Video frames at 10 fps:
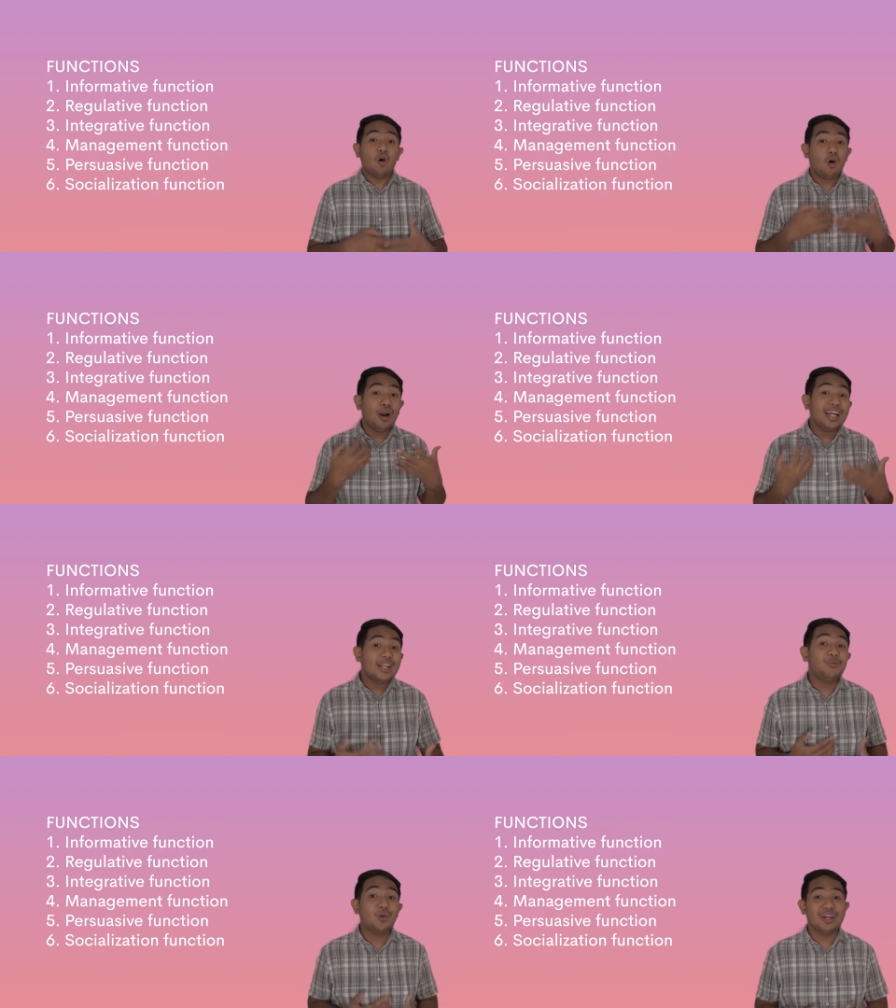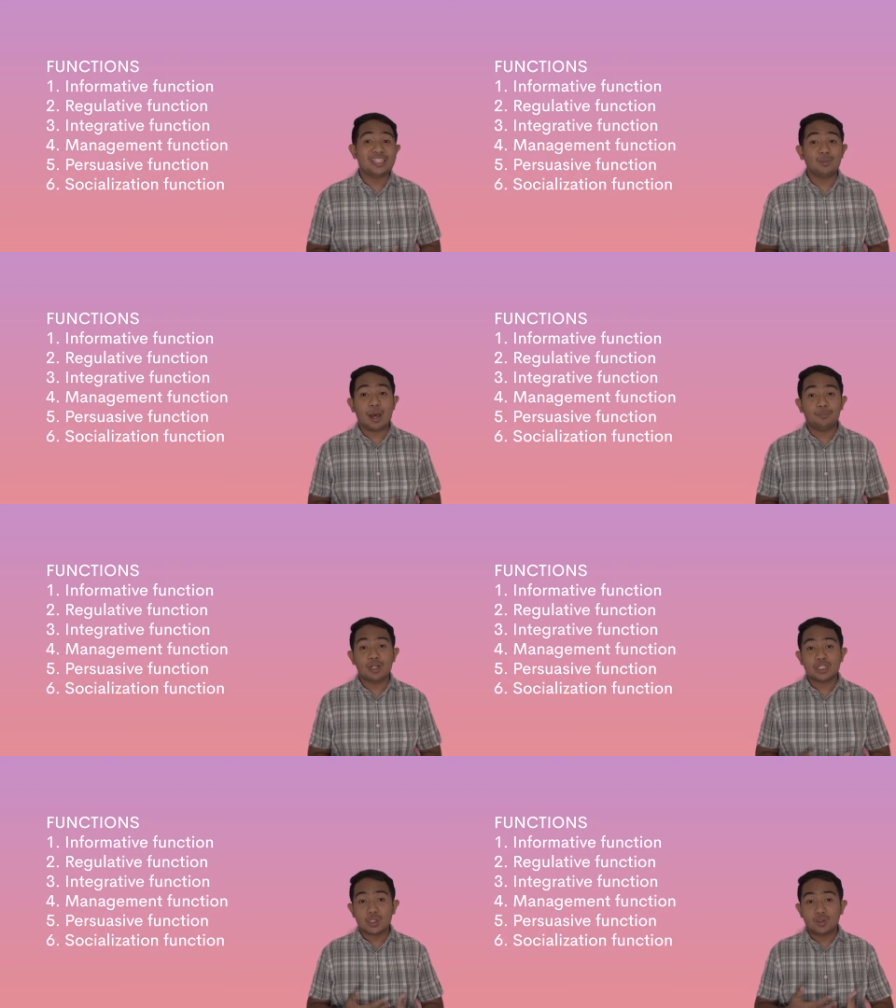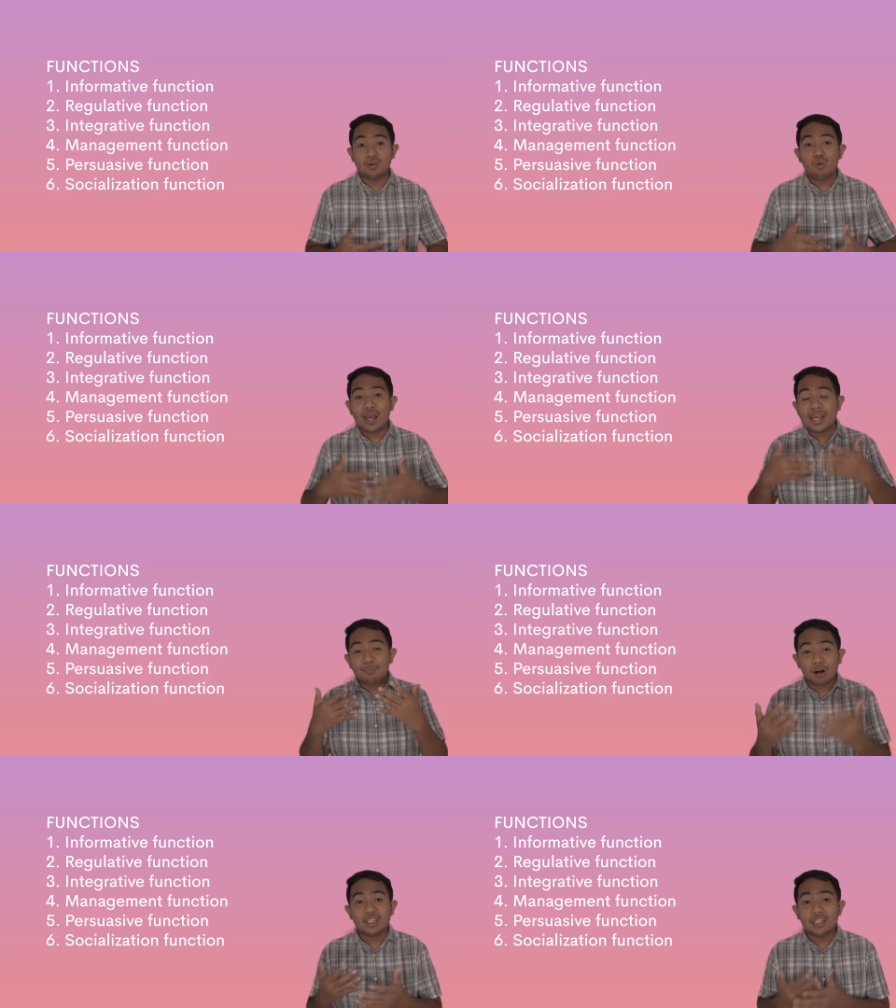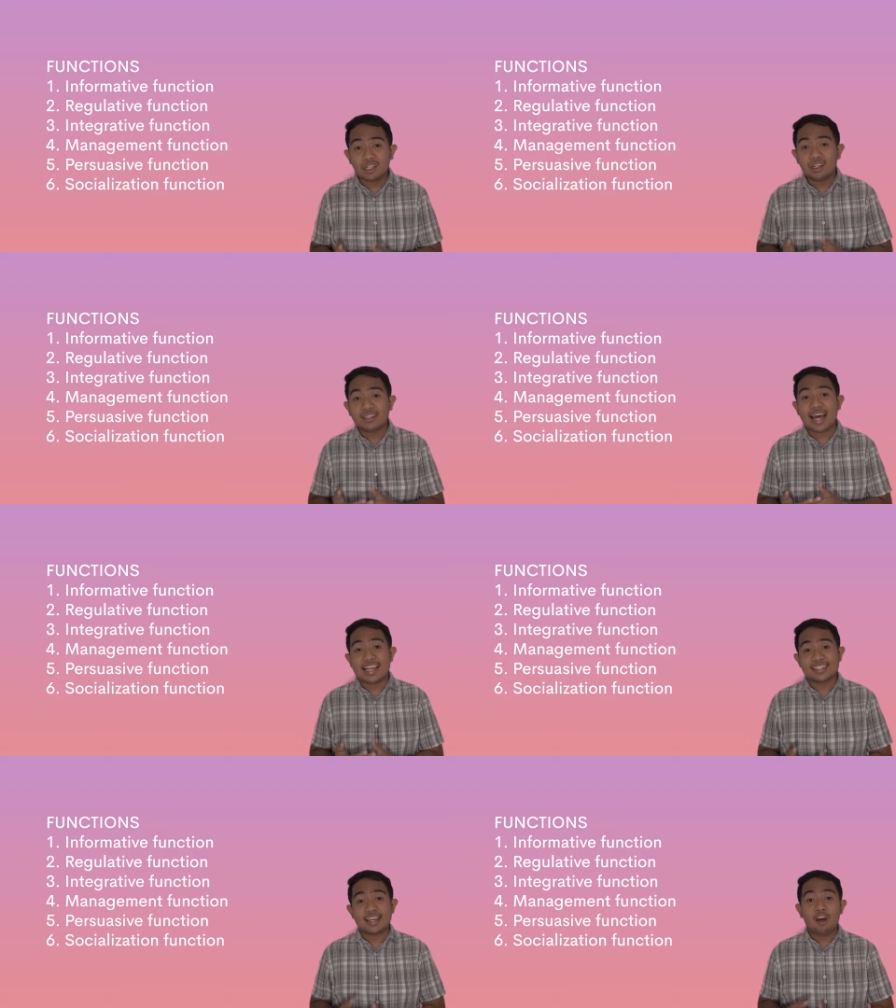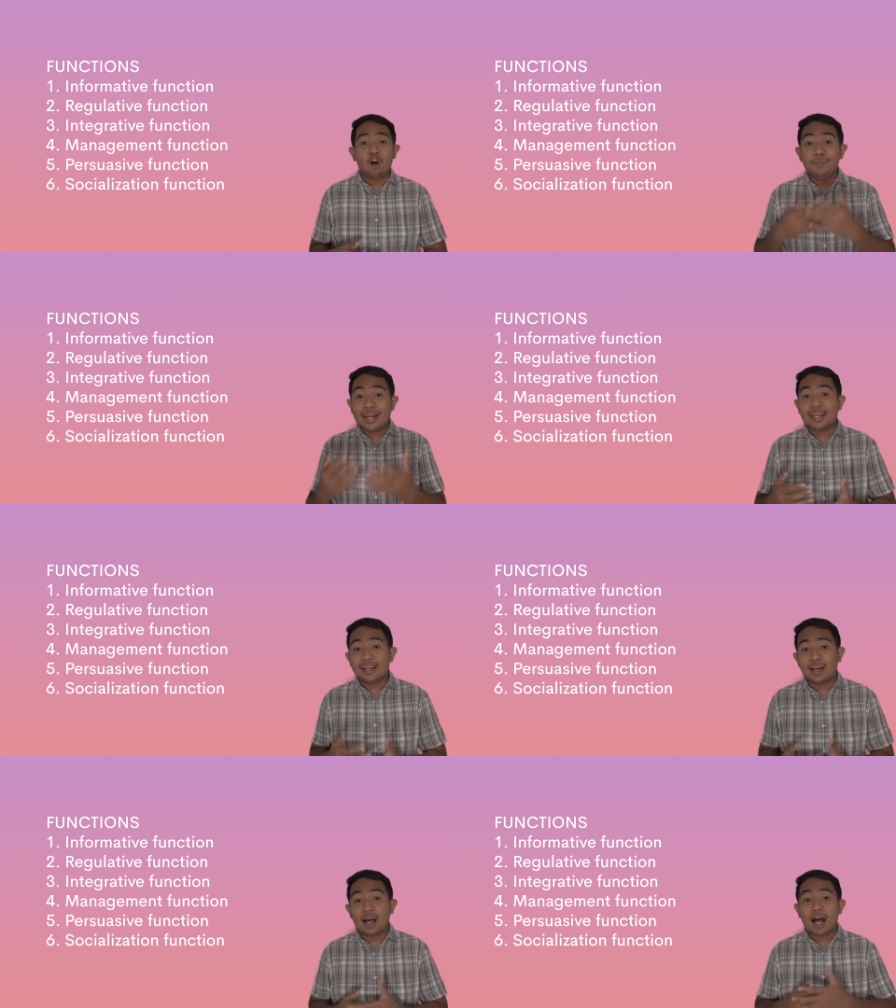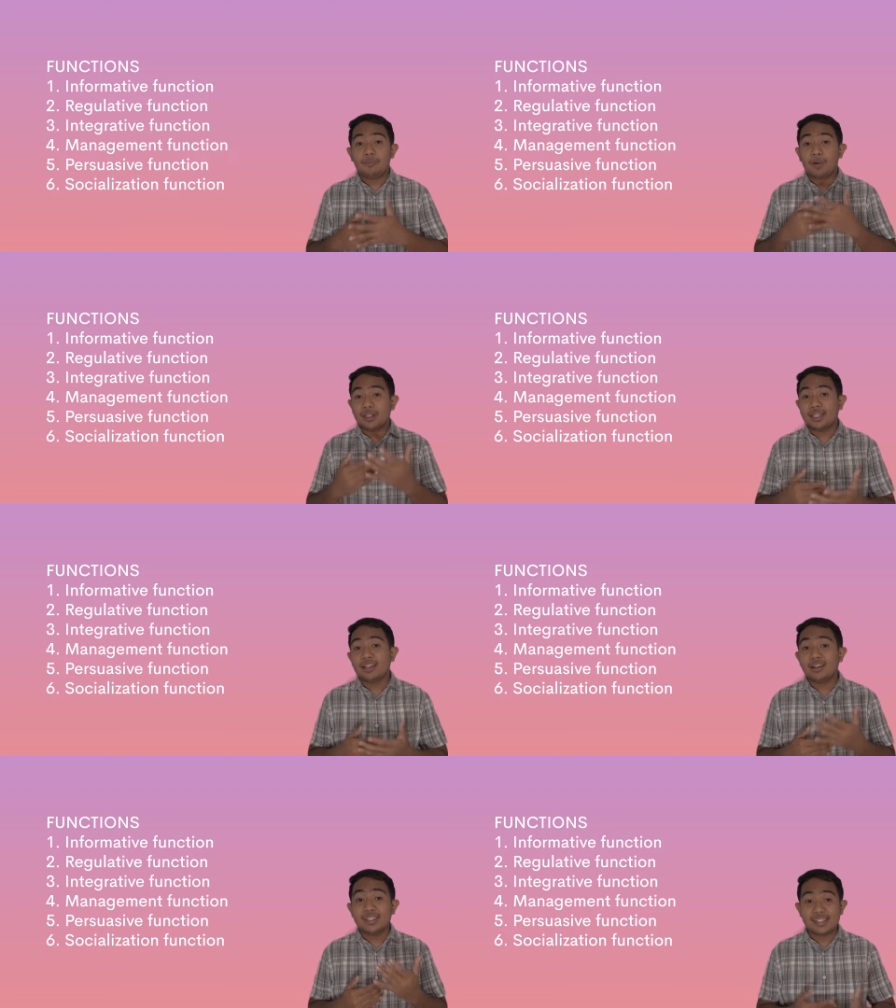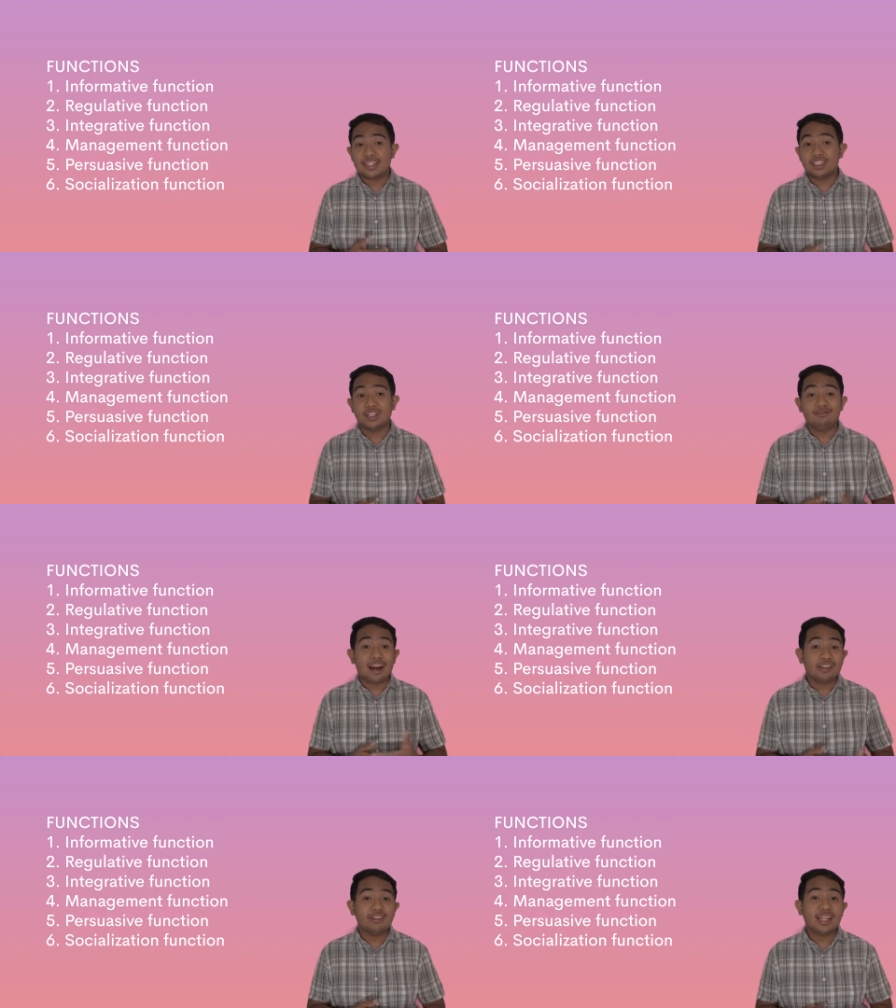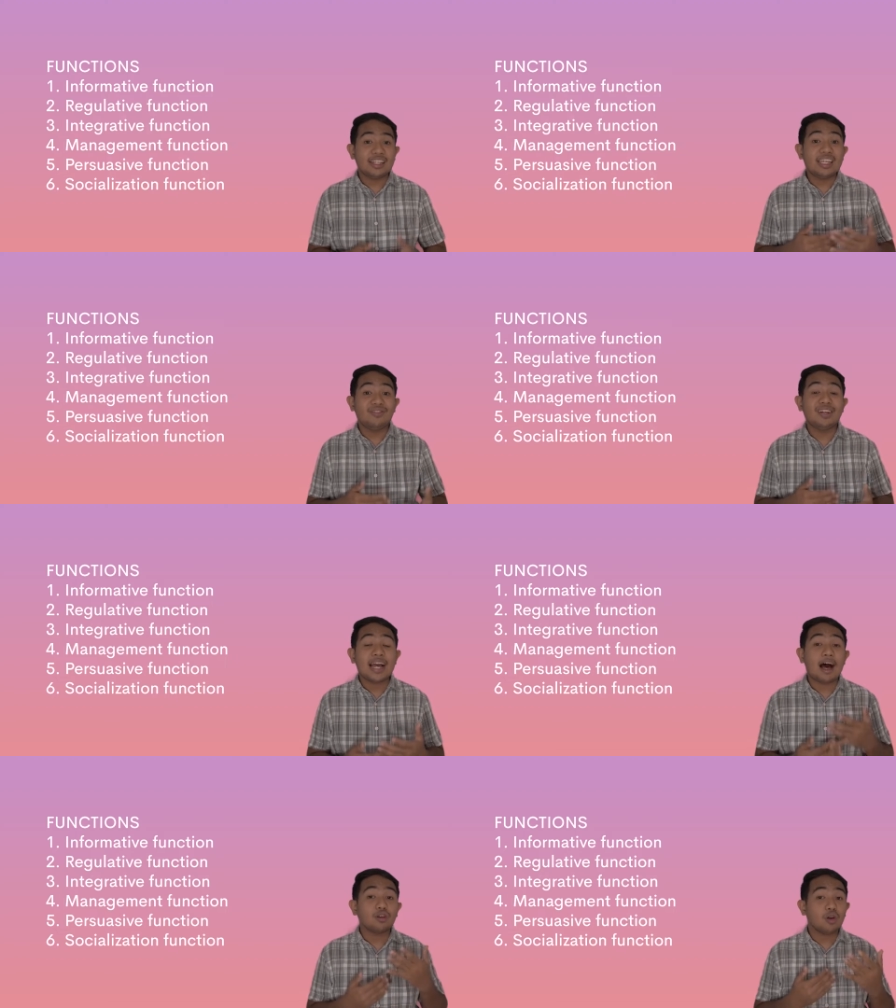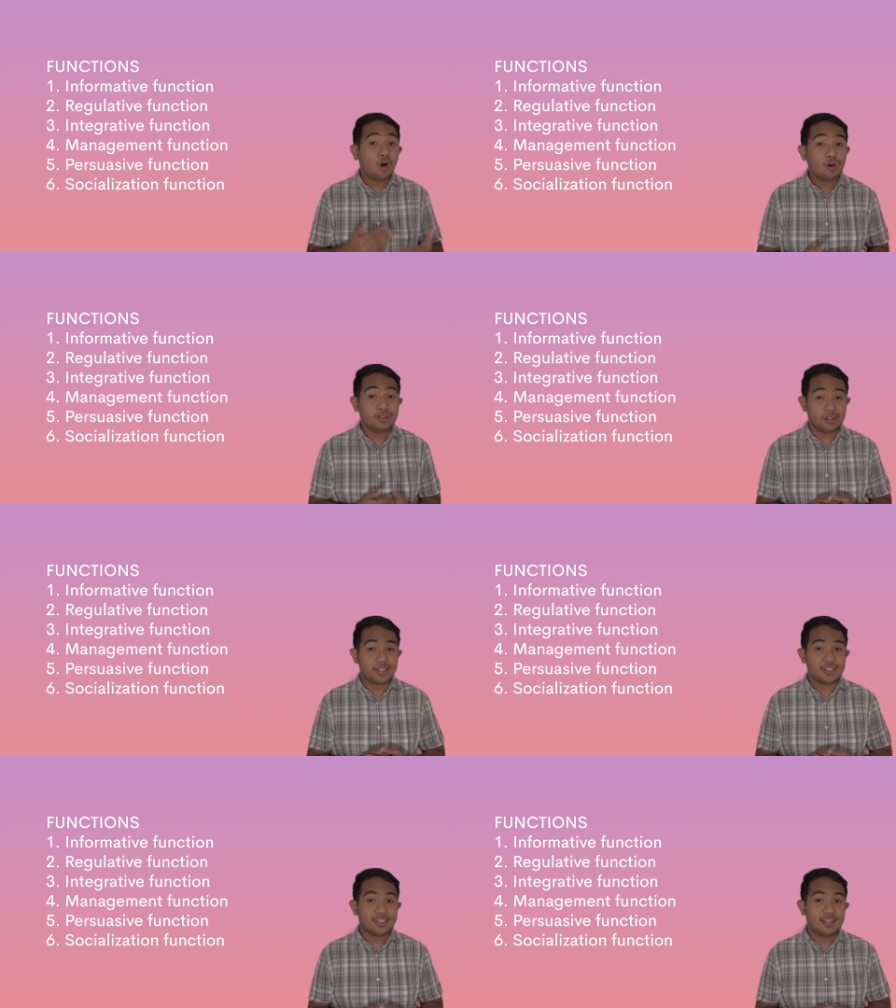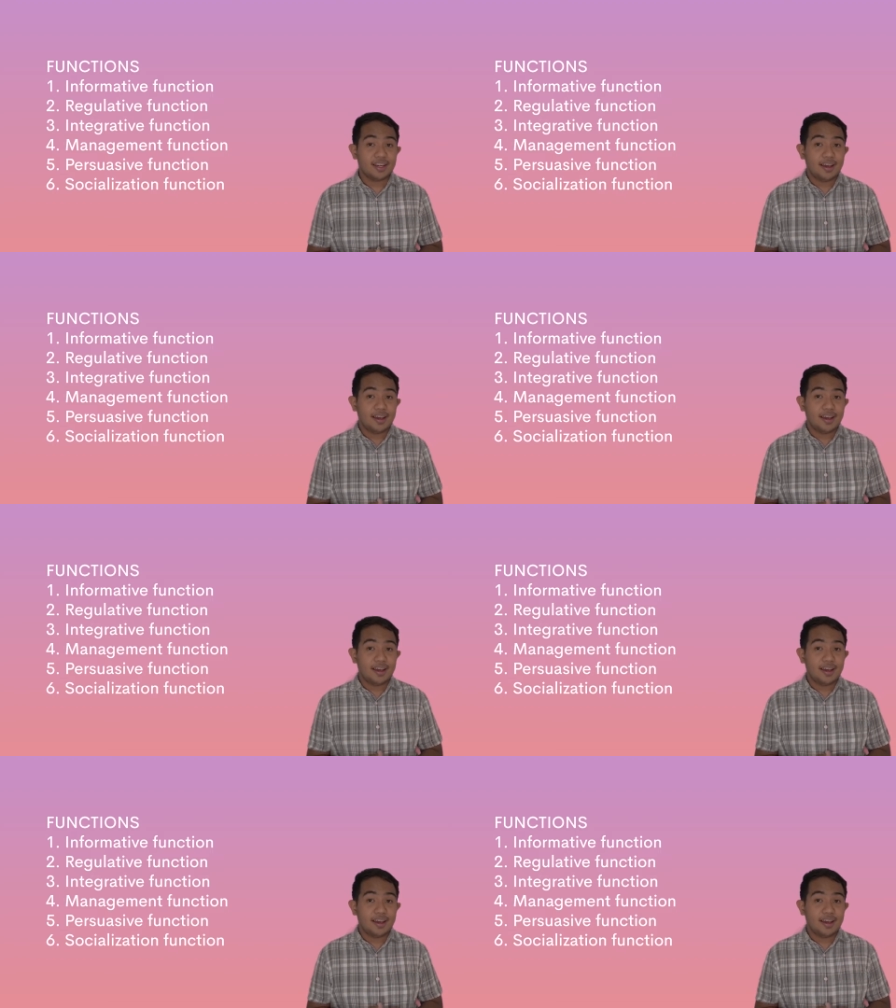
or influence members to do a particular task or make a particular decision rather than giving out orders.